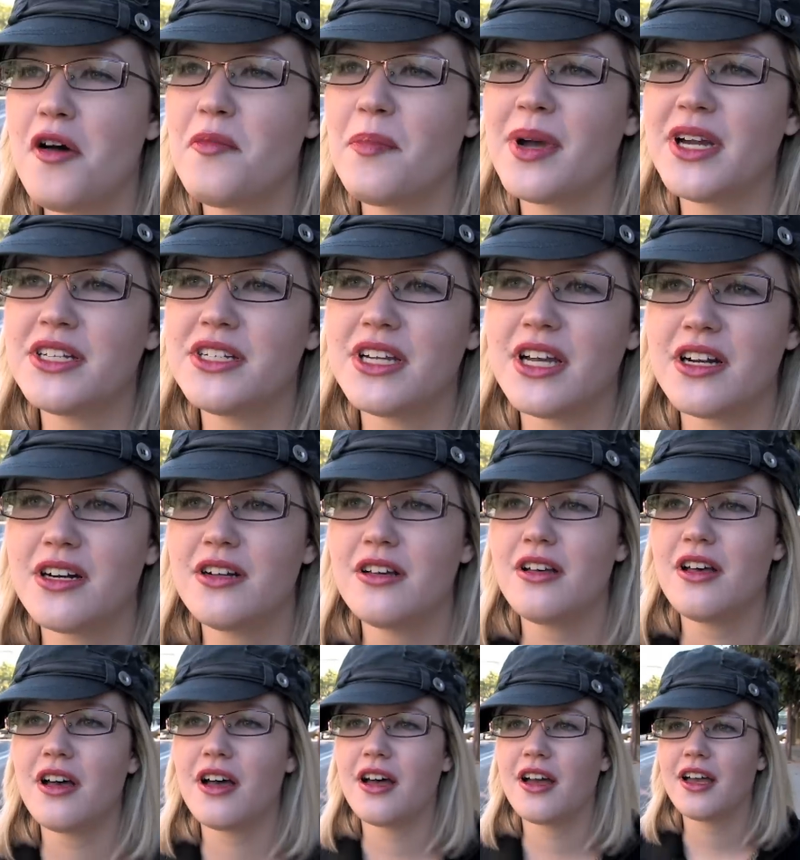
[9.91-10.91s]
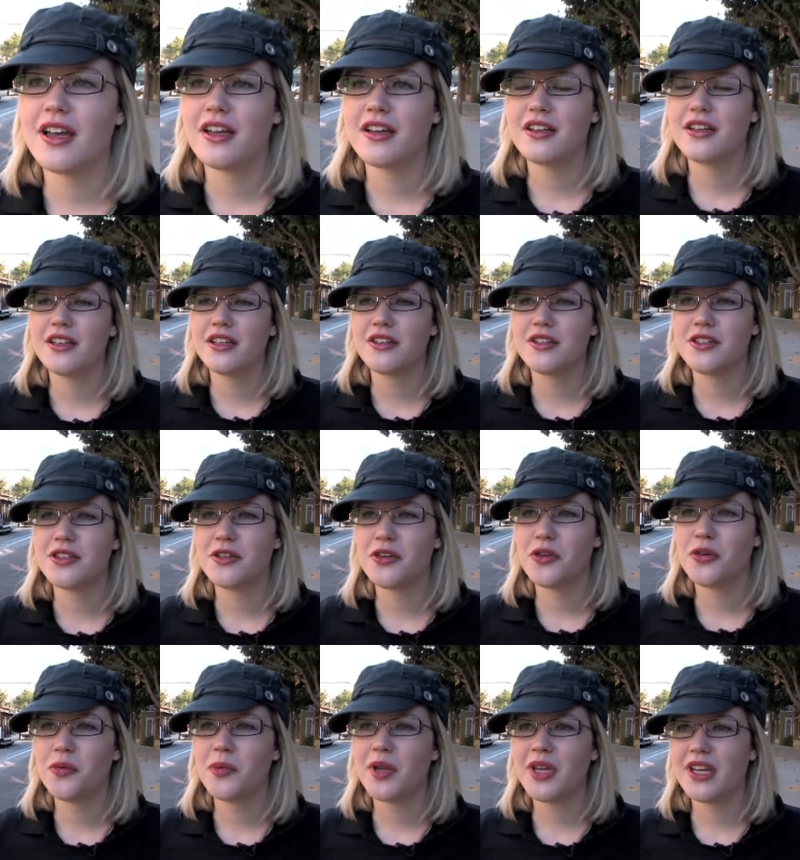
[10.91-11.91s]
My channel on
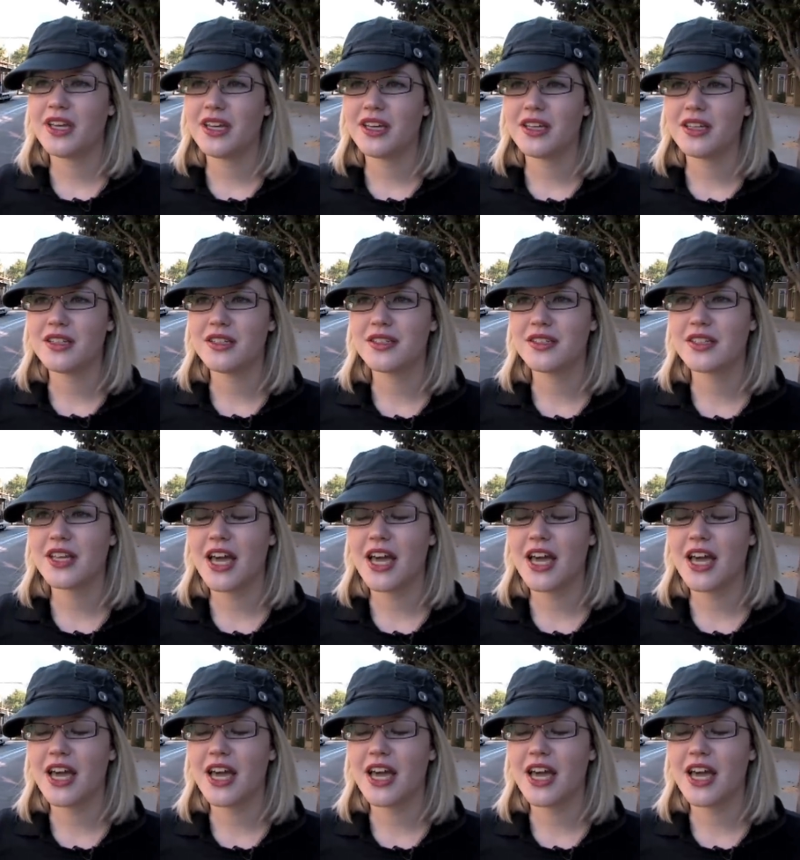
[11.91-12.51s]
YouTube is